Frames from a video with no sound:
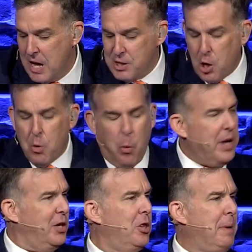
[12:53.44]
So what
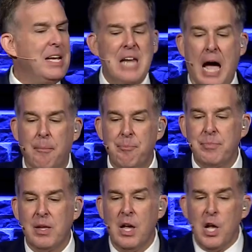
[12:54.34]
do you do in the meantime?
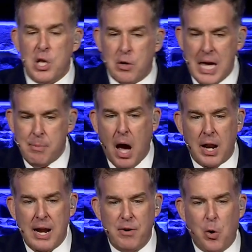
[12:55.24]
You keep God
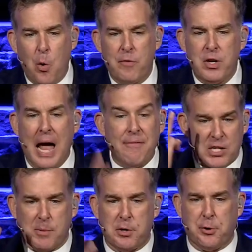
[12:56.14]
in every corner of your life.
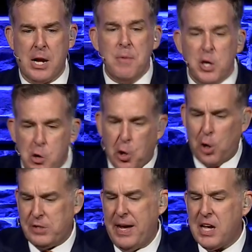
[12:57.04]
That's number 3. You
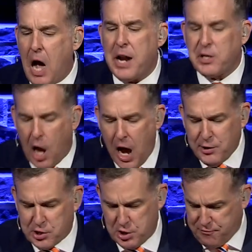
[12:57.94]
cultivate God consciousness.